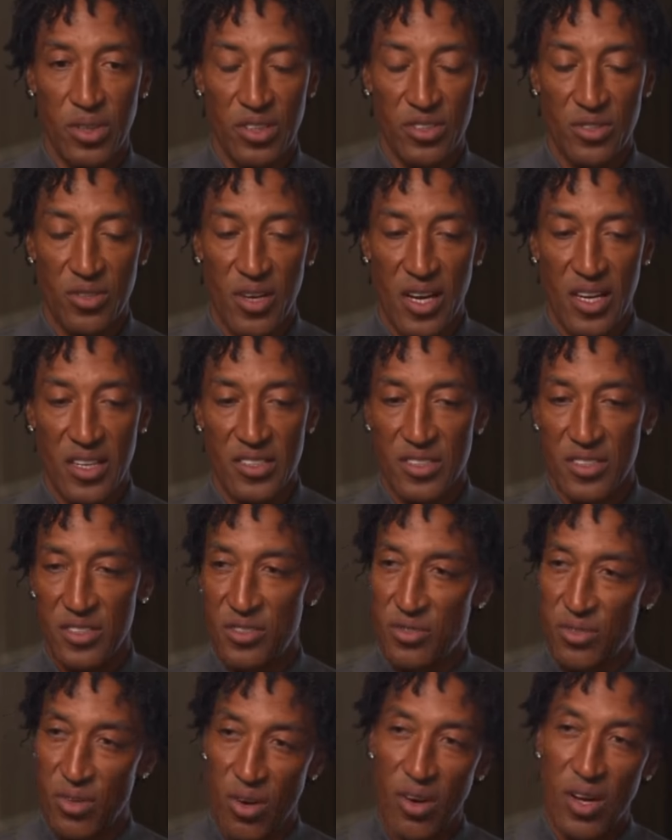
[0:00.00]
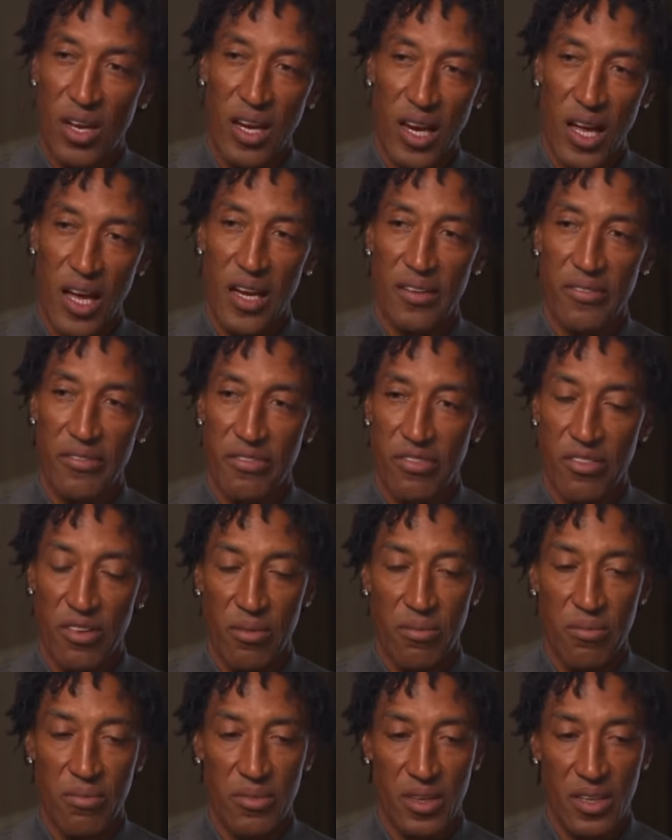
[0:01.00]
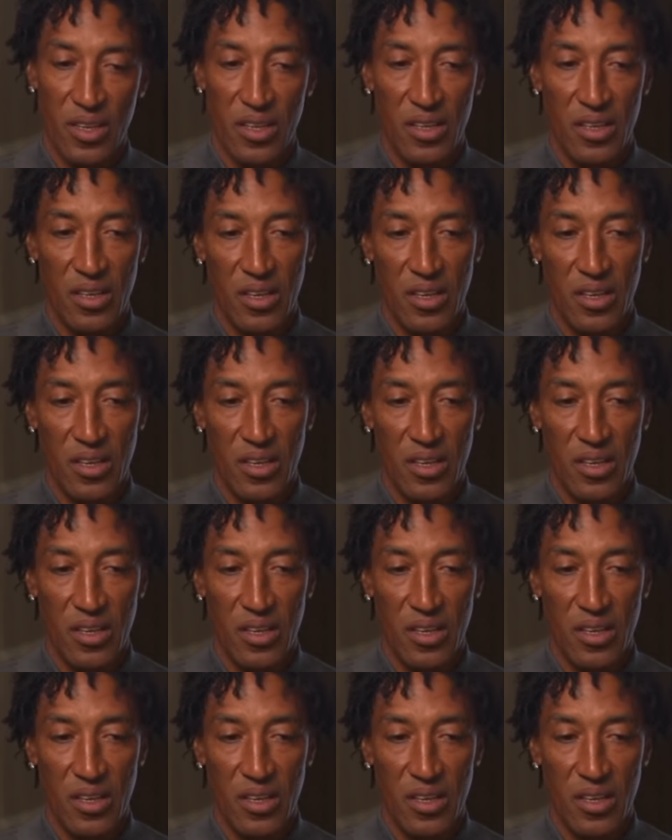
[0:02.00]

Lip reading: moments to championship wins together.